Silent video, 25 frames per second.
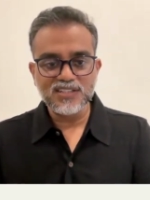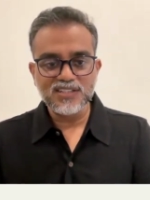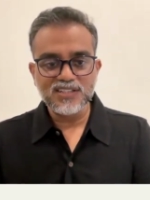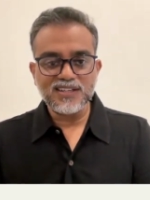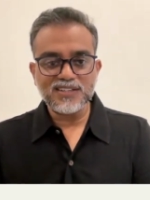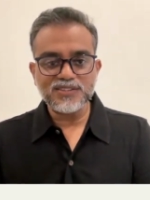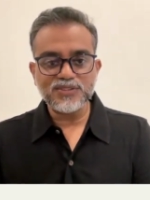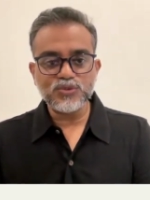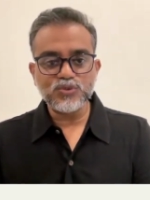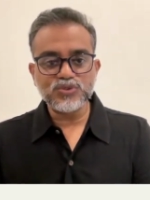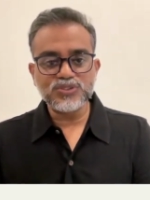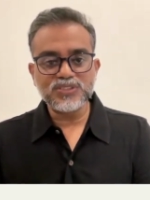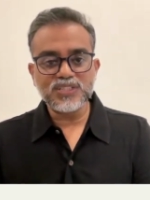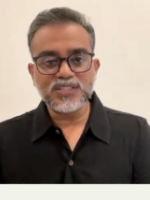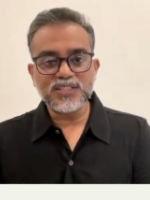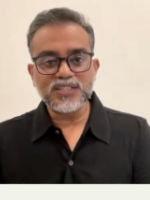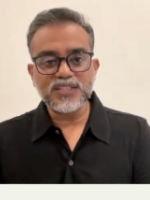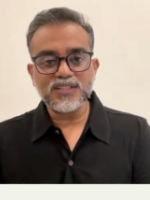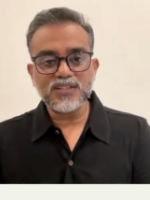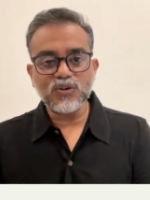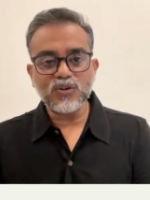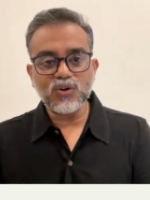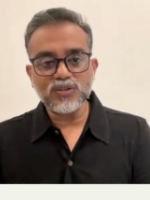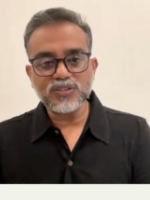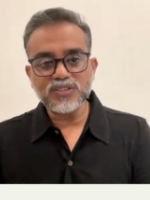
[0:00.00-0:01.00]

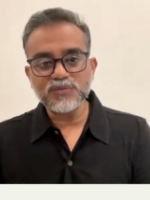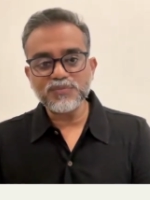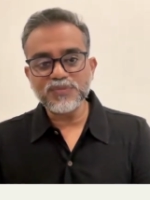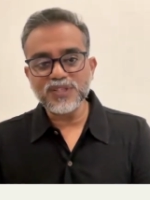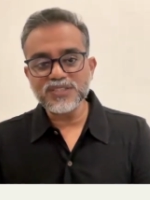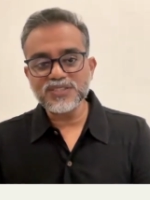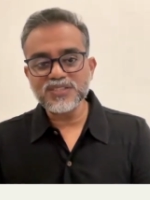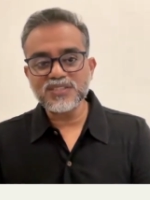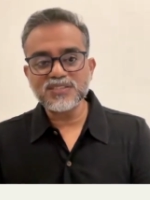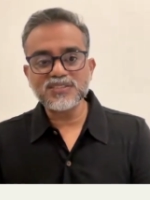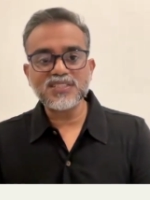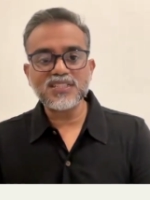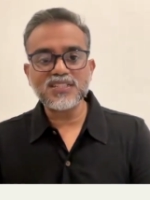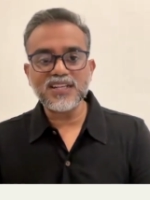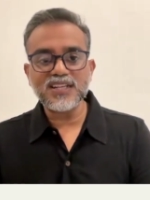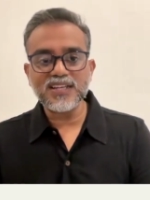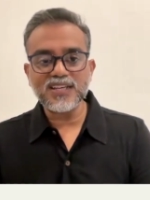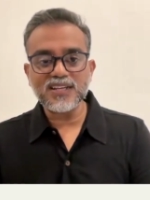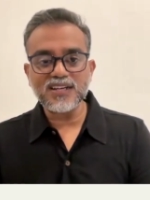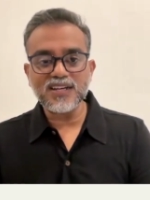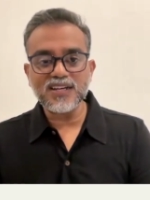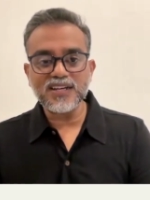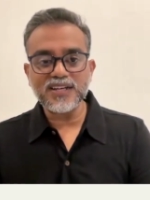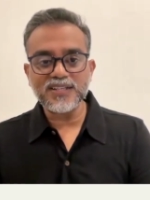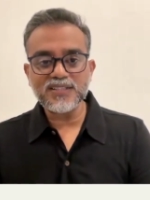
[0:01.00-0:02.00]
using automations and
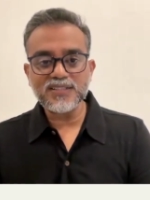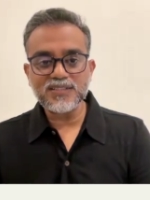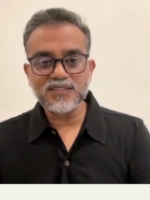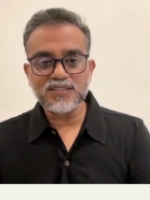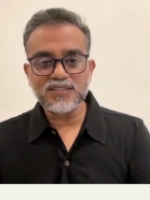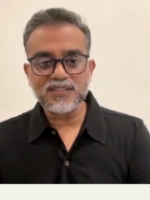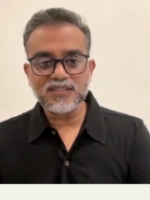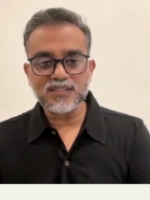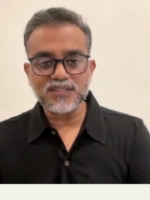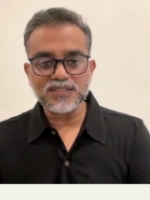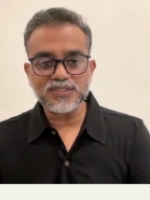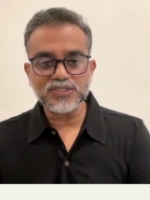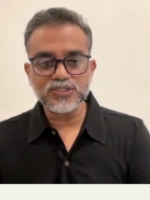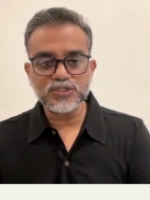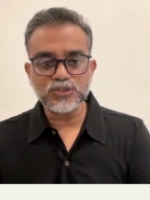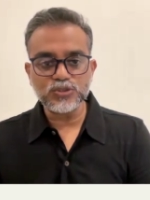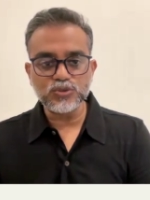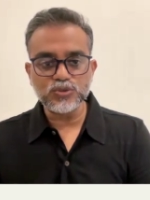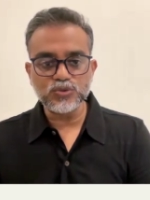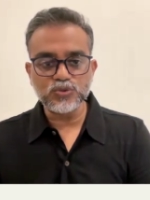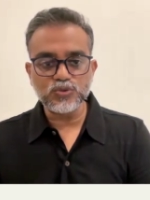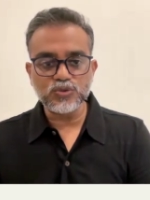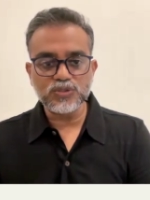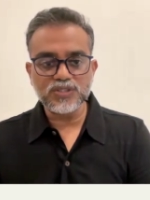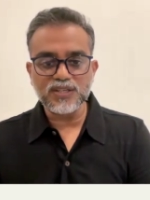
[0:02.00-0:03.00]
AI uh,
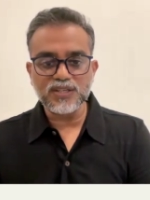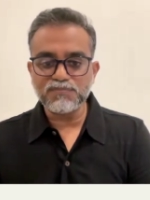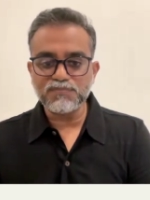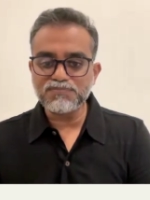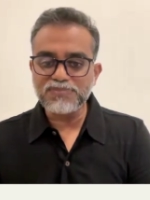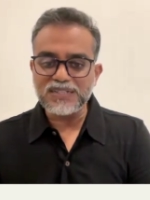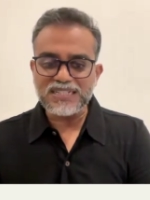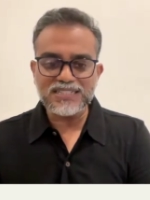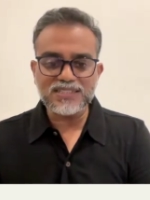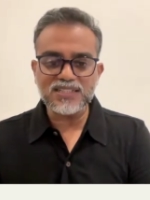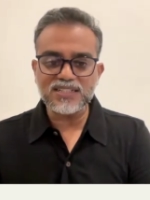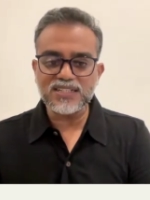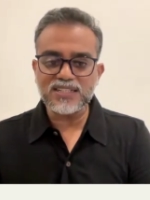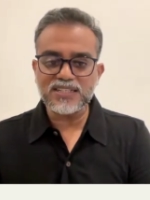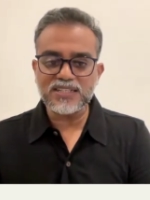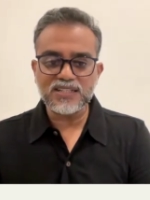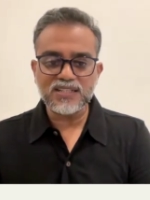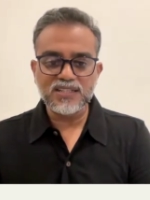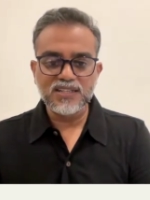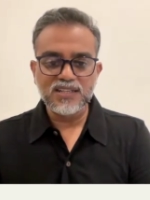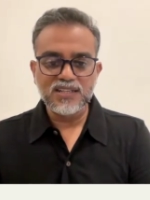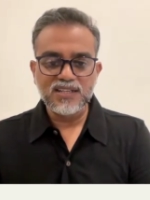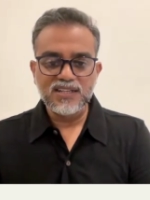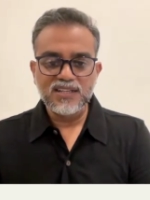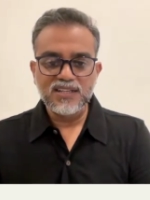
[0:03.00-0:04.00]
to
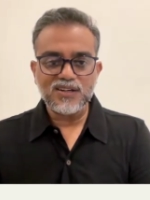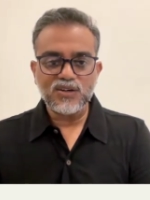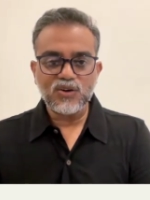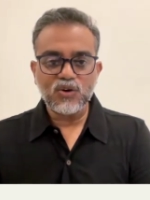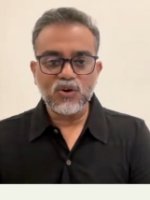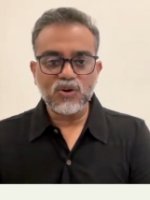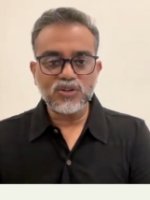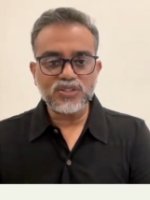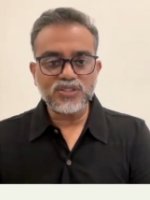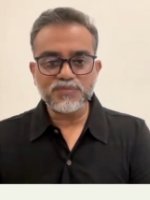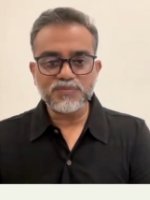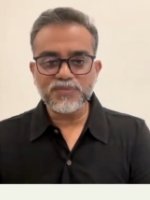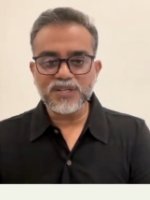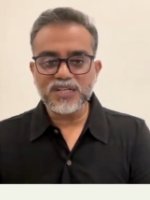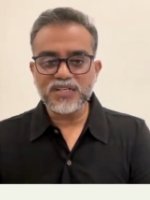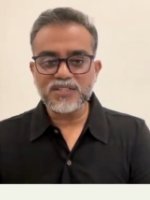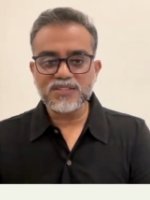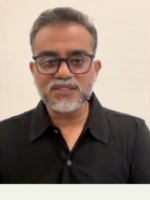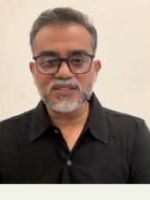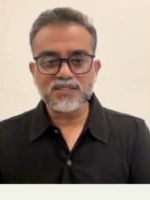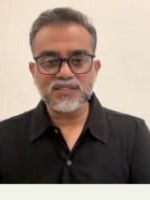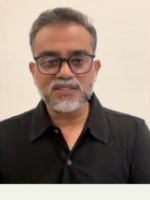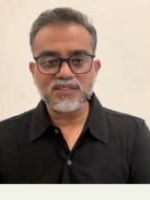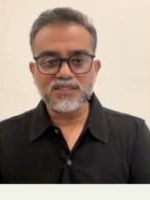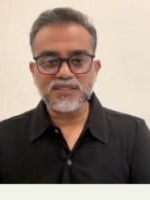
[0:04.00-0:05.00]
completely
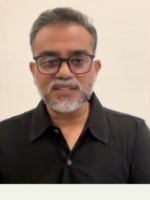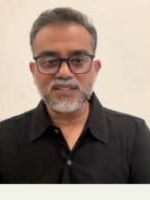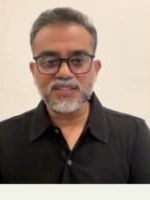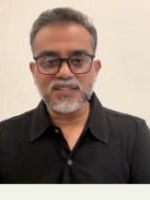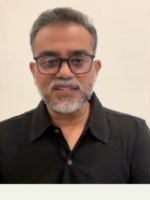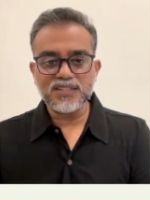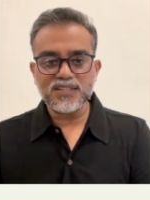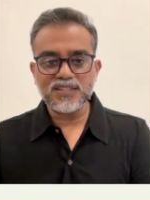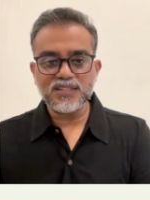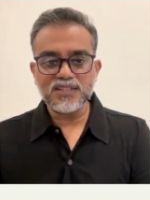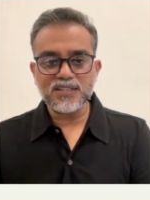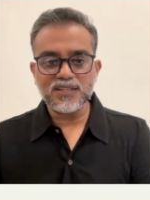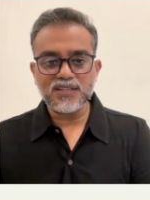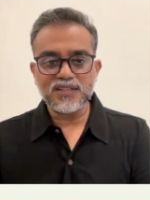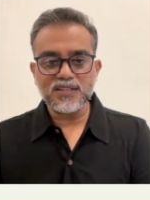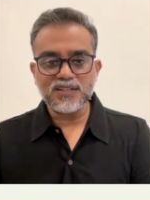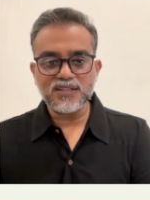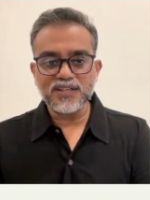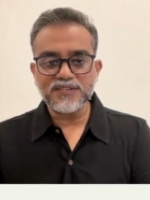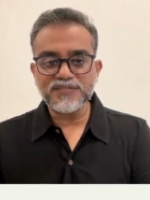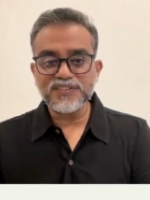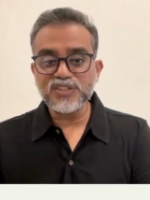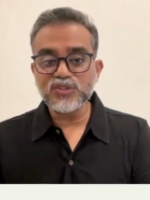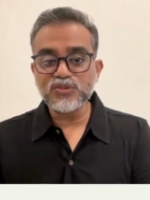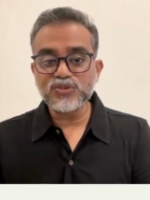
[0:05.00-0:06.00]
automate the
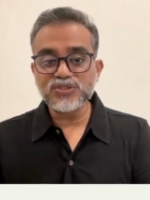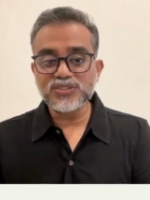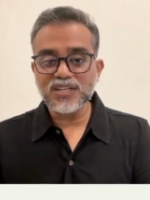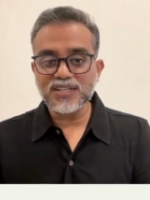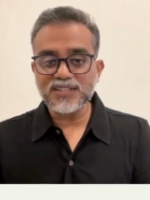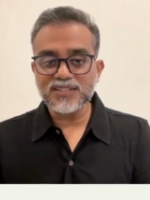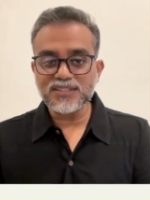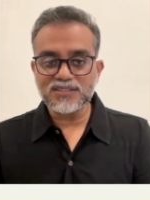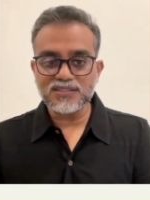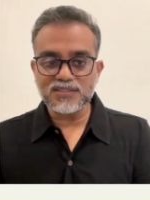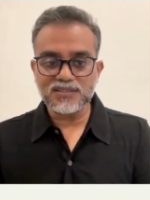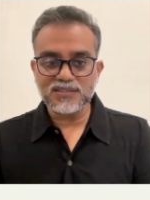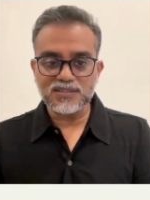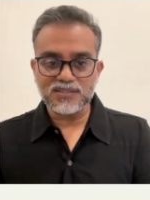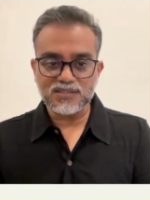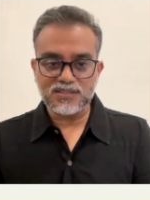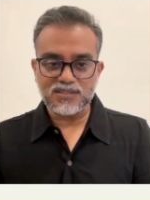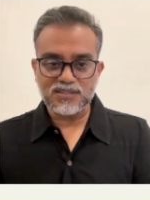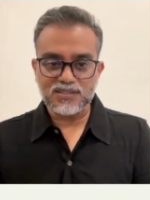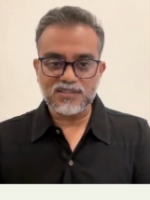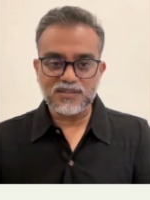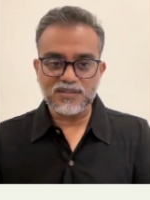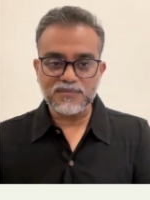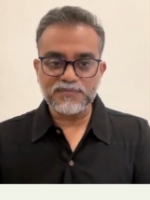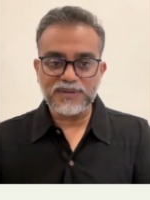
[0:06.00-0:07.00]
revenue cycle
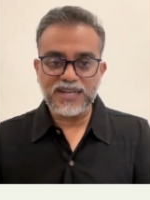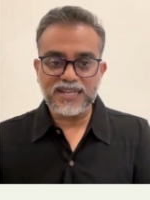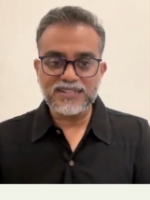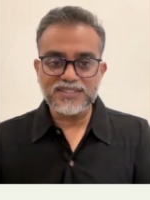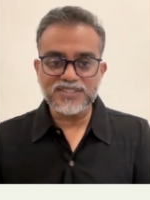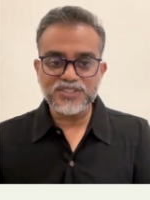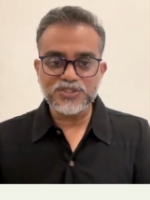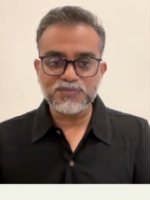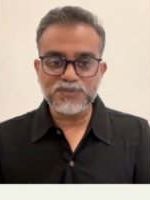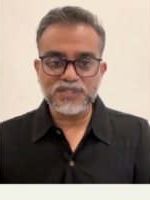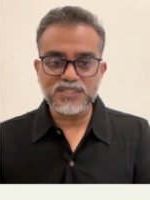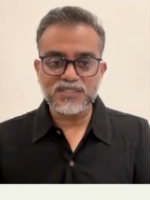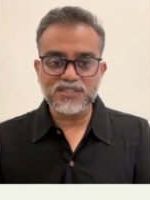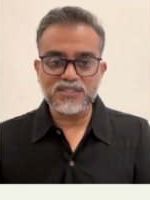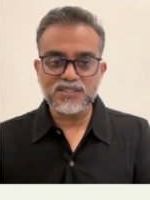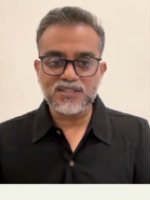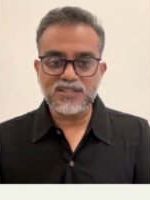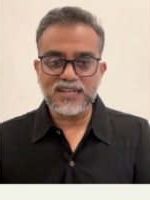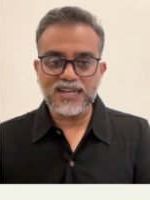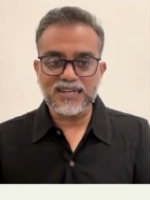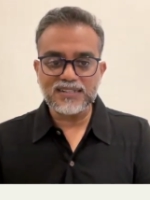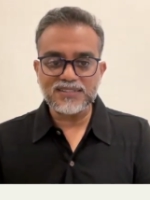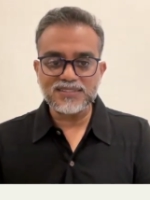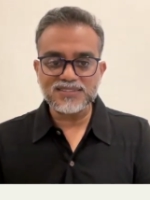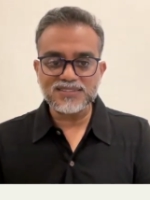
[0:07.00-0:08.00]
uh, management
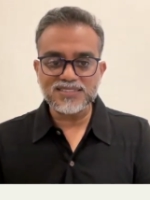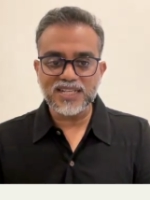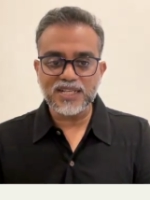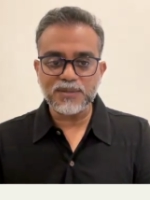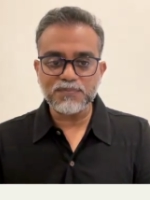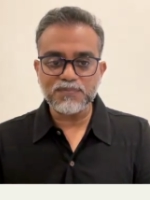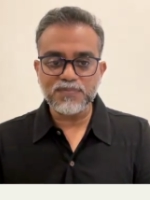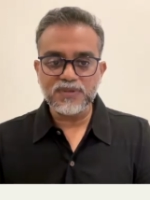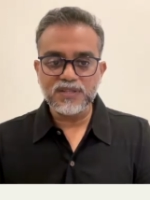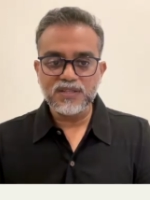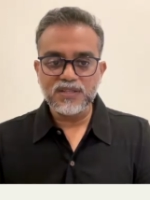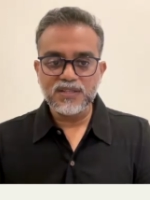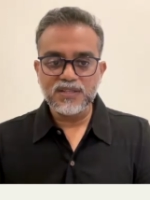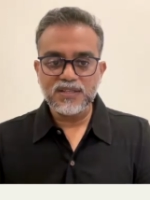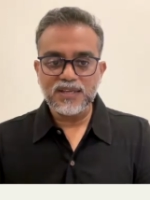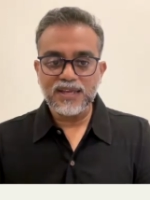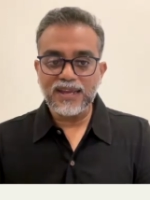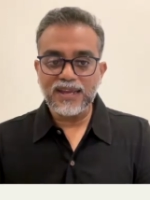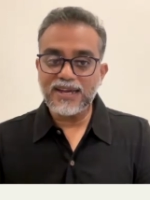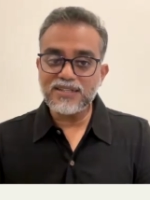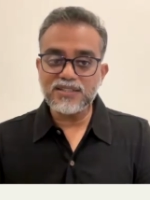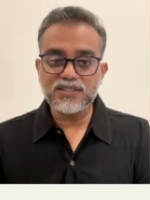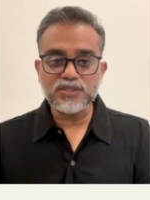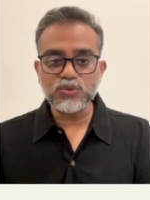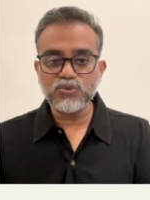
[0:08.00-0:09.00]
landscape
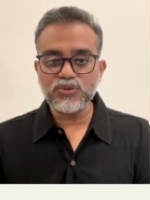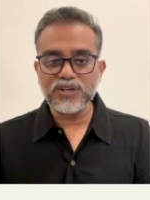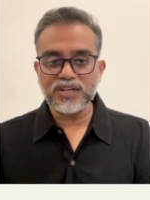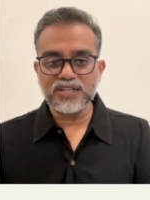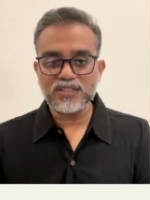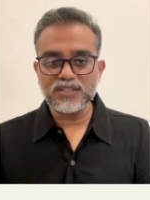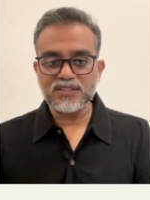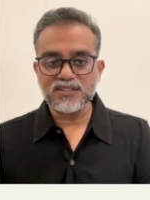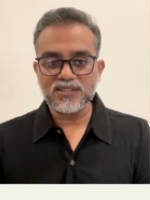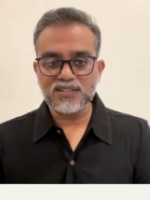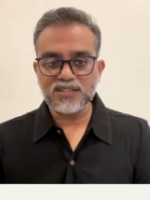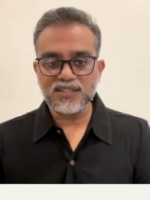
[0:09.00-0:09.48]
end to end.